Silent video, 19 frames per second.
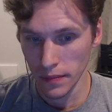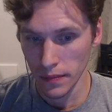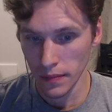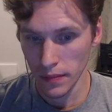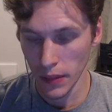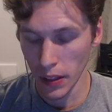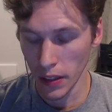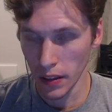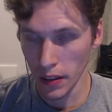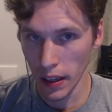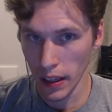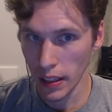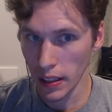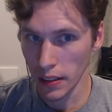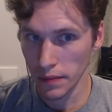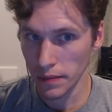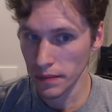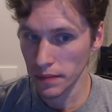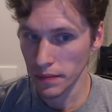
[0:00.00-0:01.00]
Look at like,
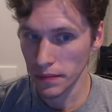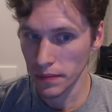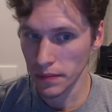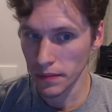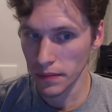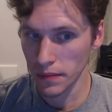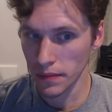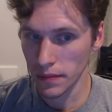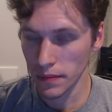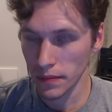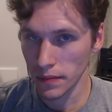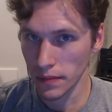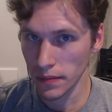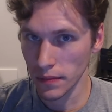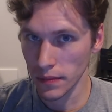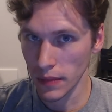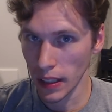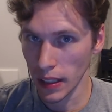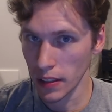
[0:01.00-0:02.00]

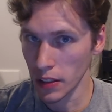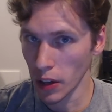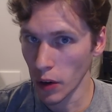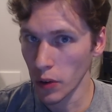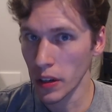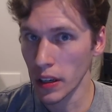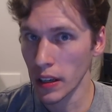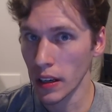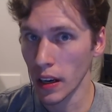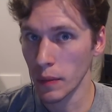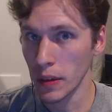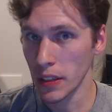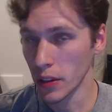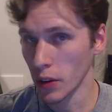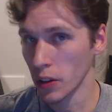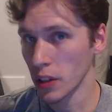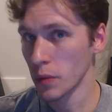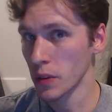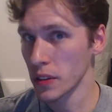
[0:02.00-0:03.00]
like Dota. I mean,
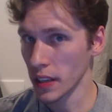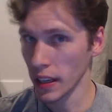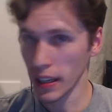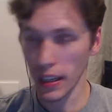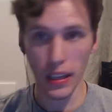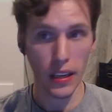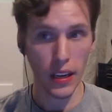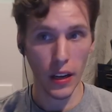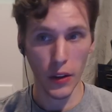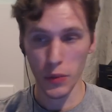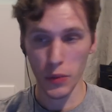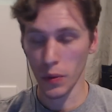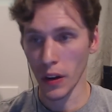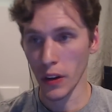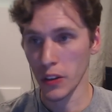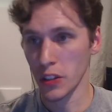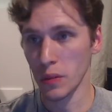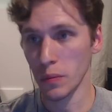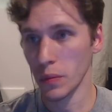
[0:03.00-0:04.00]
Dota was like an in-house
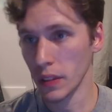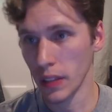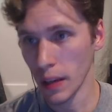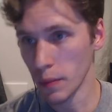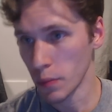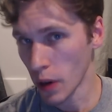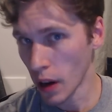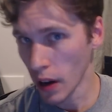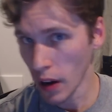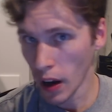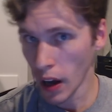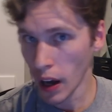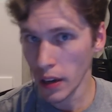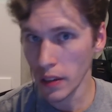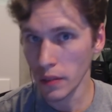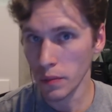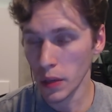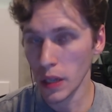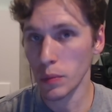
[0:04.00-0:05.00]
production, but they brought on
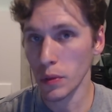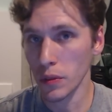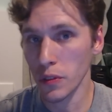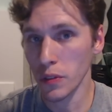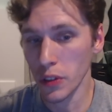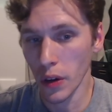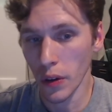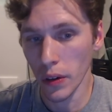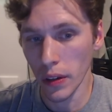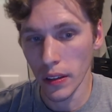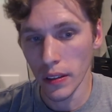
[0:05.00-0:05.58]
people for Dota.